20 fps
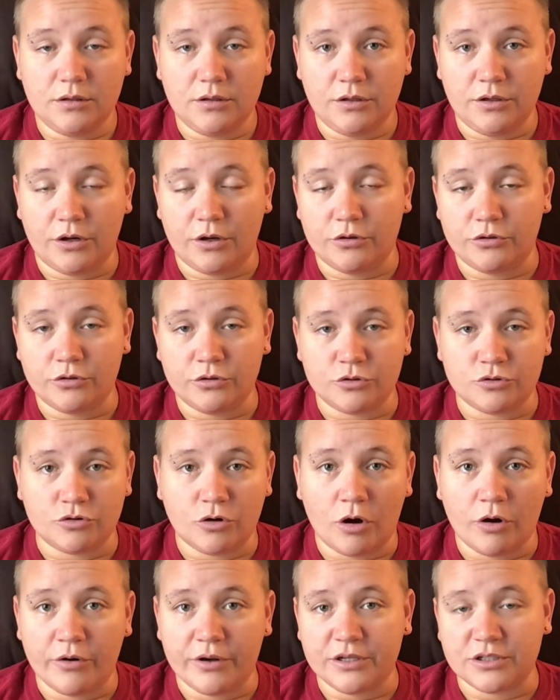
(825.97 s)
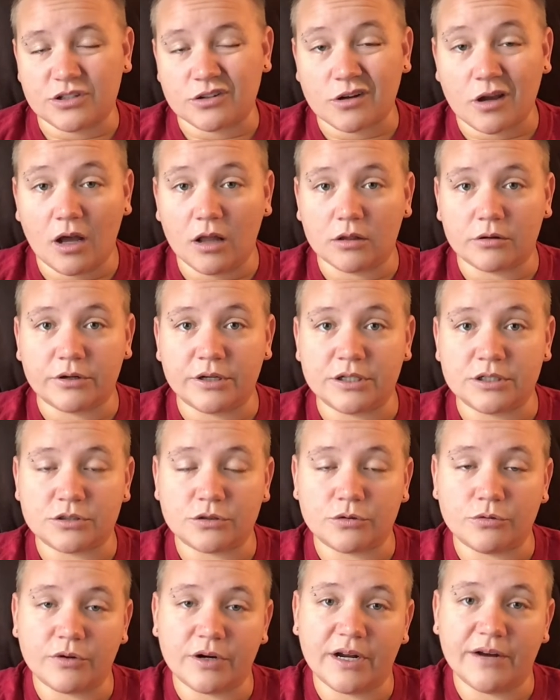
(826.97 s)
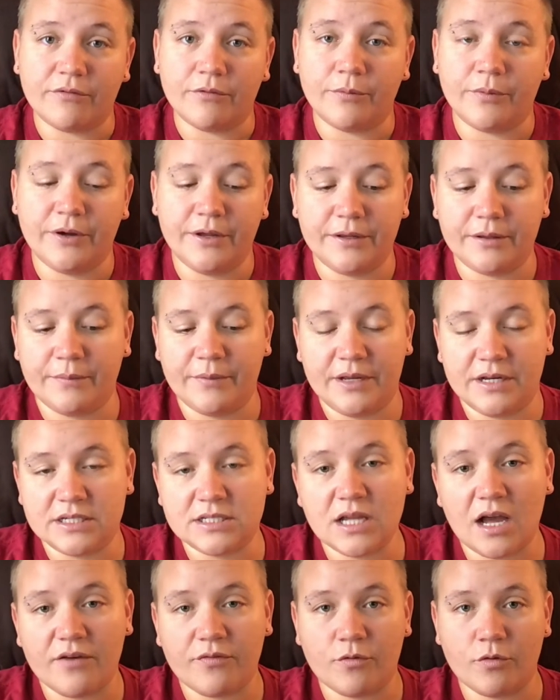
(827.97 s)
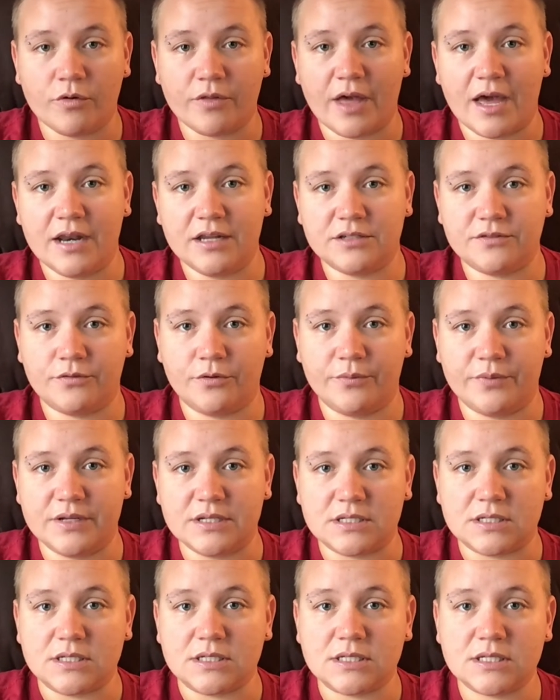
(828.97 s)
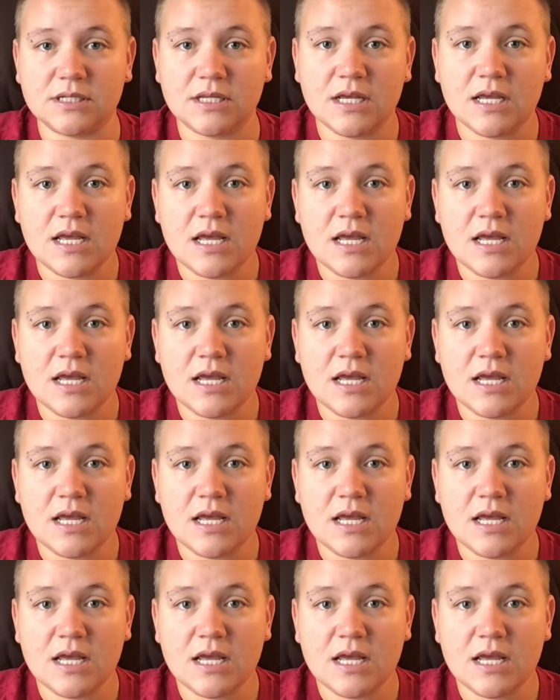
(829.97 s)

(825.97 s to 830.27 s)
do the drawings or colorings or whatever. But, I mean, it's not for that. It's for business.